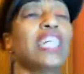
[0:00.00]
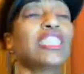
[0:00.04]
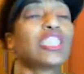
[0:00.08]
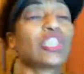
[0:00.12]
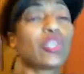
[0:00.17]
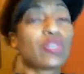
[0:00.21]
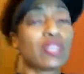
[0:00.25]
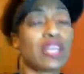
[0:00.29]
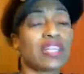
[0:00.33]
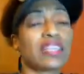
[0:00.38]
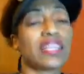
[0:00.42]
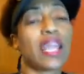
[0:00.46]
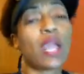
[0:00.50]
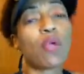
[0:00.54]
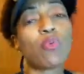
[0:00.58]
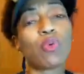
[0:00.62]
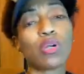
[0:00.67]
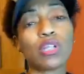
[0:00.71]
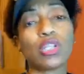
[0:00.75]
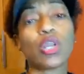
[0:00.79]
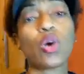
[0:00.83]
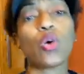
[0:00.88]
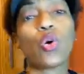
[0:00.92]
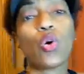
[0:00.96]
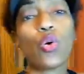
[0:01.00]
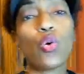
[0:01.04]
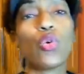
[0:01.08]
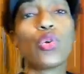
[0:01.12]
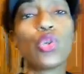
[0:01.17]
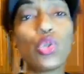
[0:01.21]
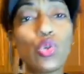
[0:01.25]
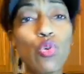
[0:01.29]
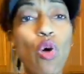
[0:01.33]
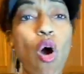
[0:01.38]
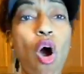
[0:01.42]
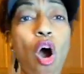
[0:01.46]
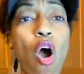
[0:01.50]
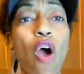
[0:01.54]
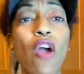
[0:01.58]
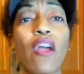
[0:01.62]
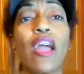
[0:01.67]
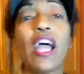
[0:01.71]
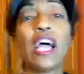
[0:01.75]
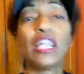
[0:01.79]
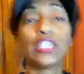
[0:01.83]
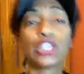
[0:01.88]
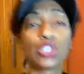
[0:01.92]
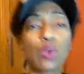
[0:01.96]
so that they will know who you are.
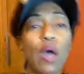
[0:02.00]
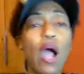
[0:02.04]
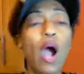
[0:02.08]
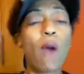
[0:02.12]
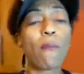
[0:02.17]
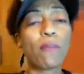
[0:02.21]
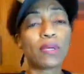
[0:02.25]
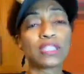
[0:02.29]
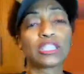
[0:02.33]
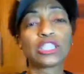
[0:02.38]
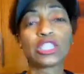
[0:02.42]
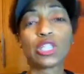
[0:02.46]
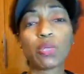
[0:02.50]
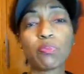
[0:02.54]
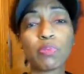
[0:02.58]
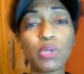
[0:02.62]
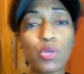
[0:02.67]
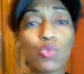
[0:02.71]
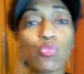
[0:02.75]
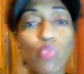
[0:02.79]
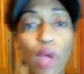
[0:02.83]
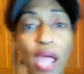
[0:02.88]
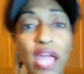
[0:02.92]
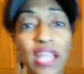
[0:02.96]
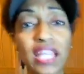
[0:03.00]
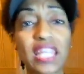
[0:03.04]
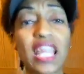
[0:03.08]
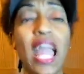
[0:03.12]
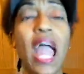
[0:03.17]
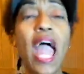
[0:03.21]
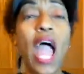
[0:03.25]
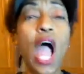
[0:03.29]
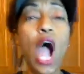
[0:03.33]
So help us to be ready.